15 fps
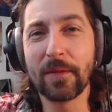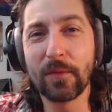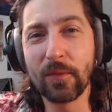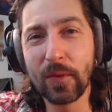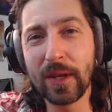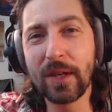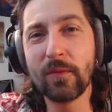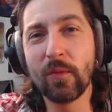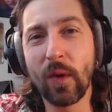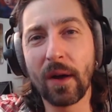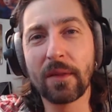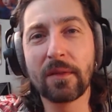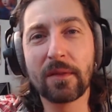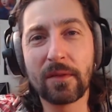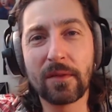we
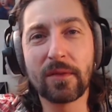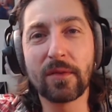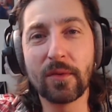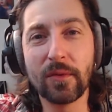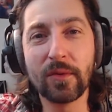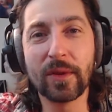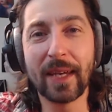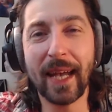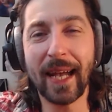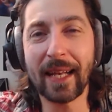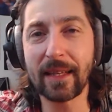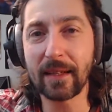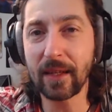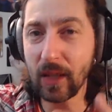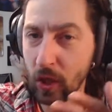want to
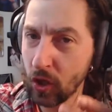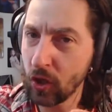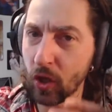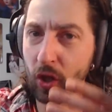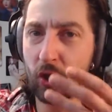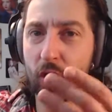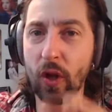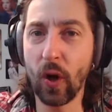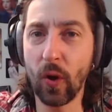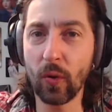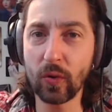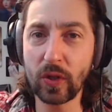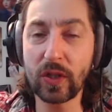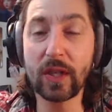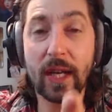get
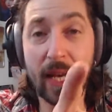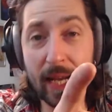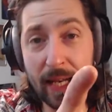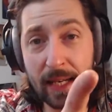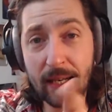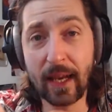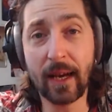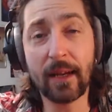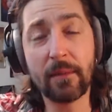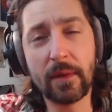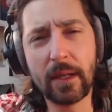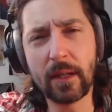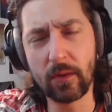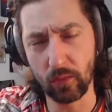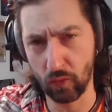close, and I
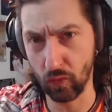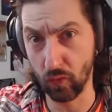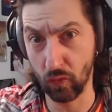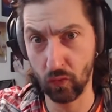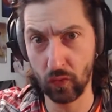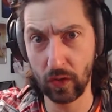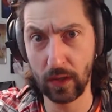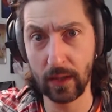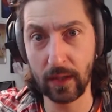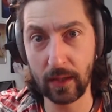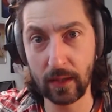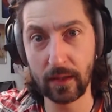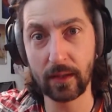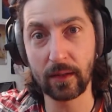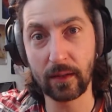mean
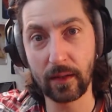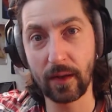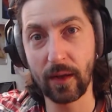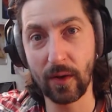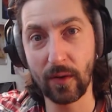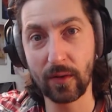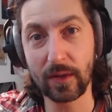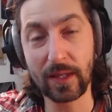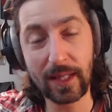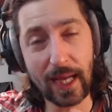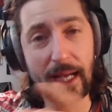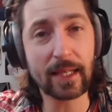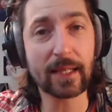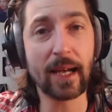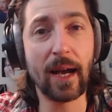real close.
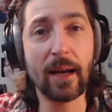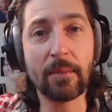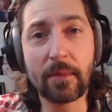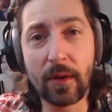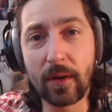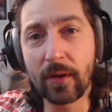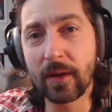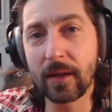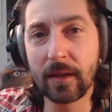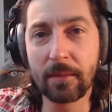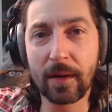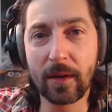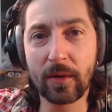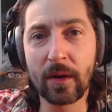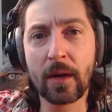Yes, I'm talking
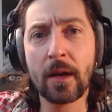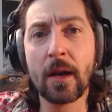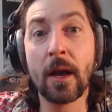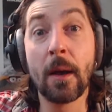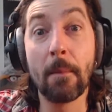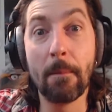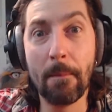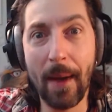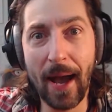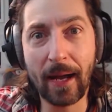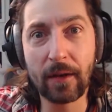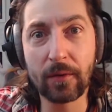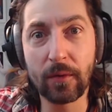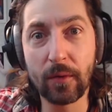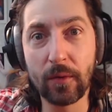about
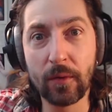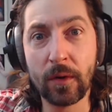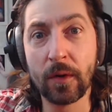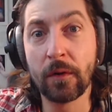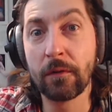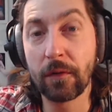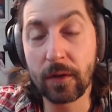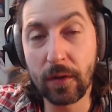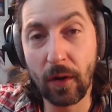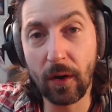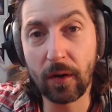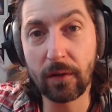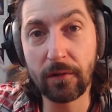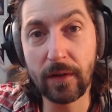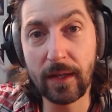macro
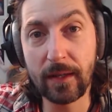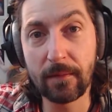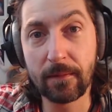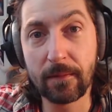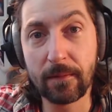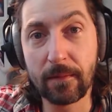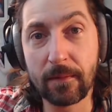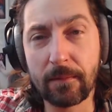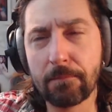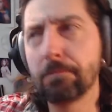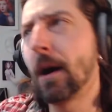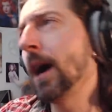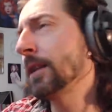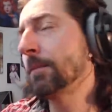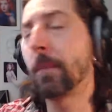photography.
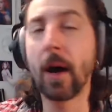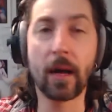But